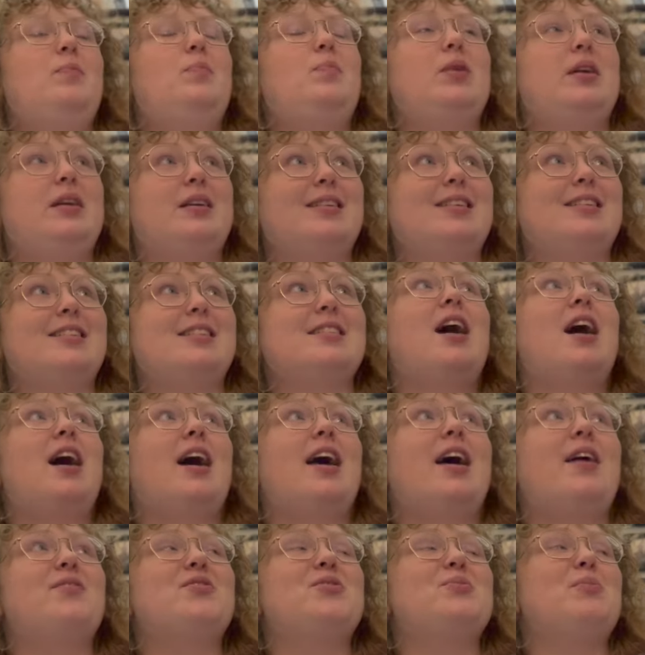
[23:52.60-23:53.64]
because
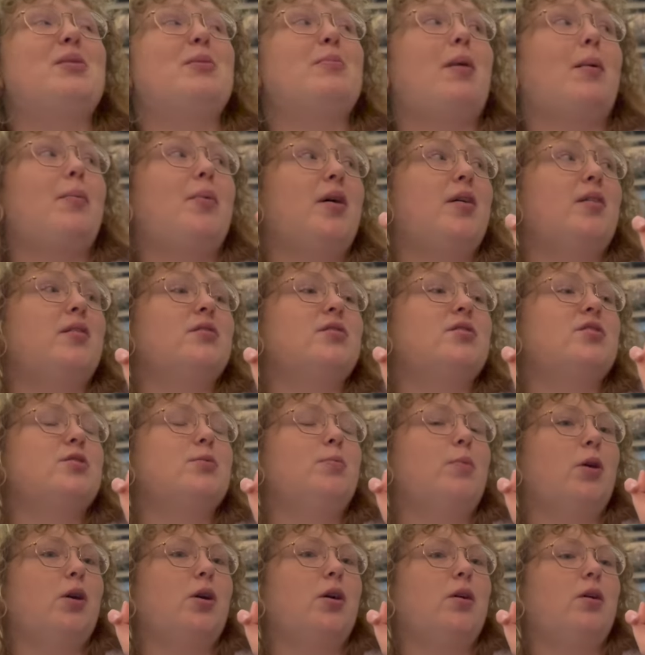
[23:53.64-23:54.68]
I have to meet my parents
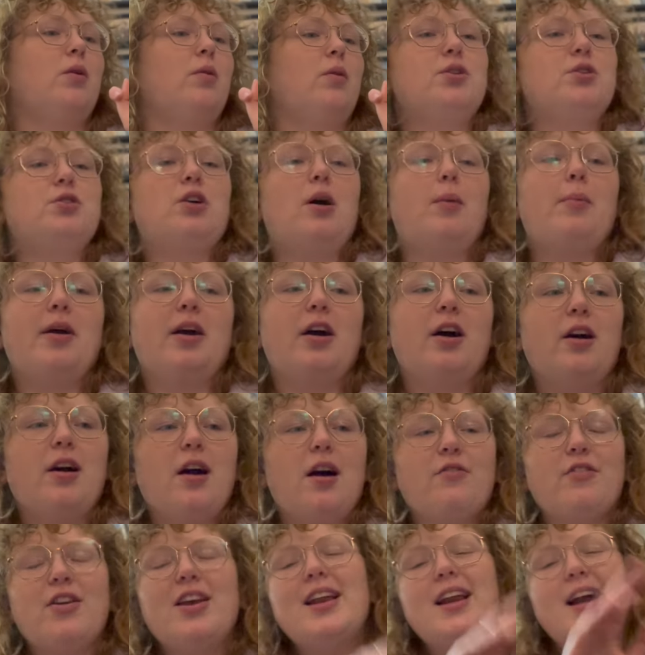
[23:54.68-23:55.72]
tomorrow, drop my car
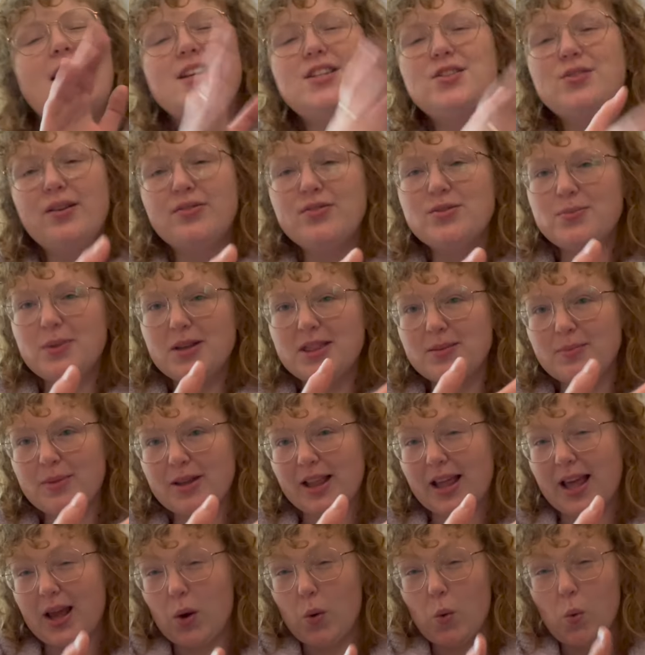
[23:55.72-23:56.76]
off. It, I do have to meet them
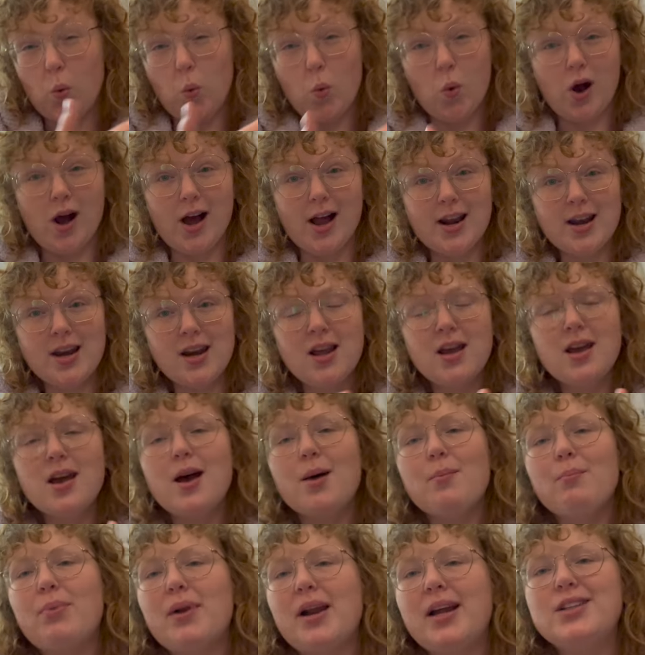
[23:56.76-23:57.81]
at like one,
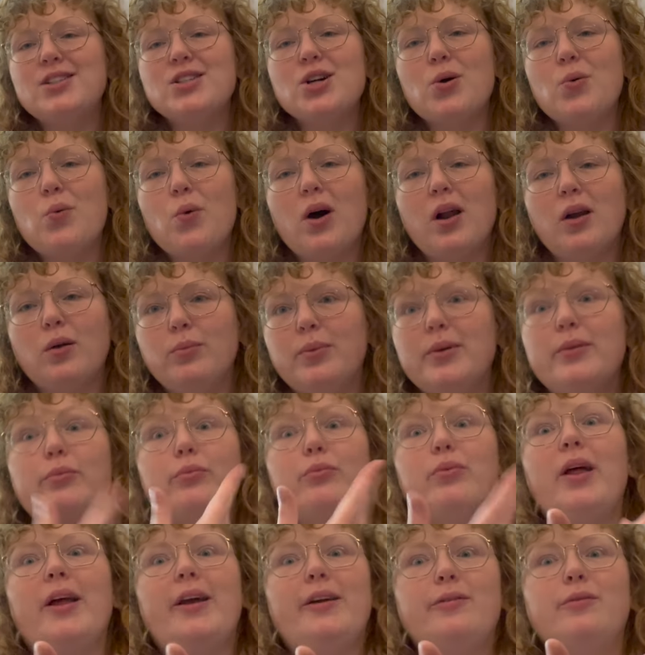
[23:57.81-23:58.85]
but I don't want to be
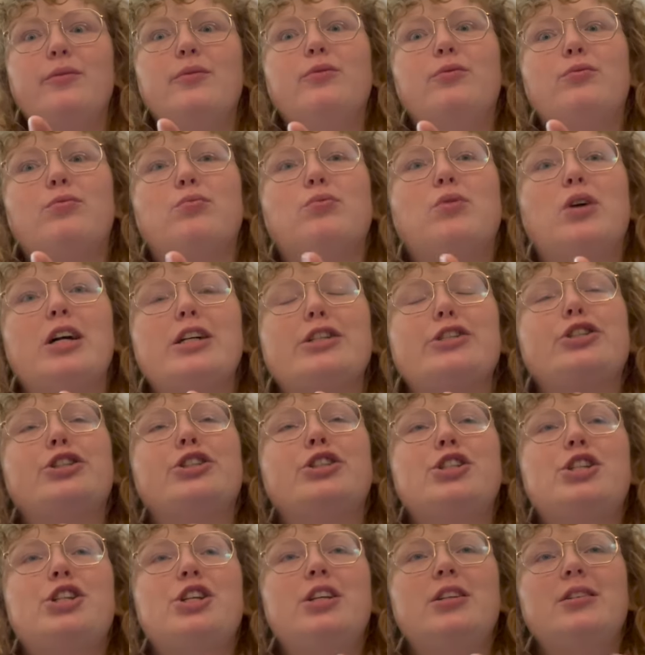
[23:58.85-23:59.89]
like
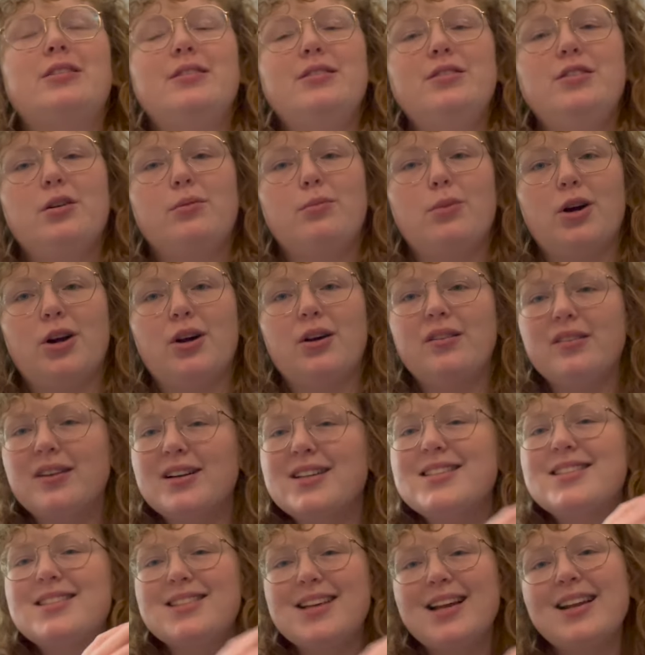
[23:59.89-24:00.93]
rushed tomorrow
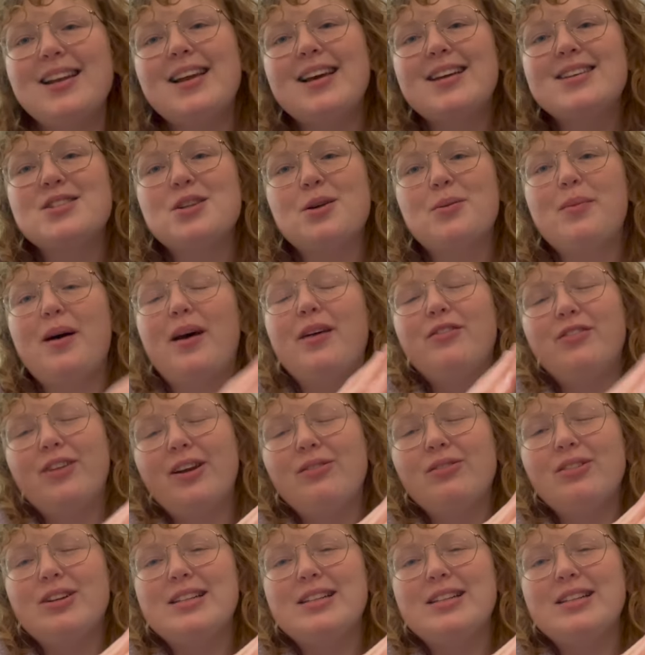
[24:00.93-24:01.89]
because Sundays are my favorite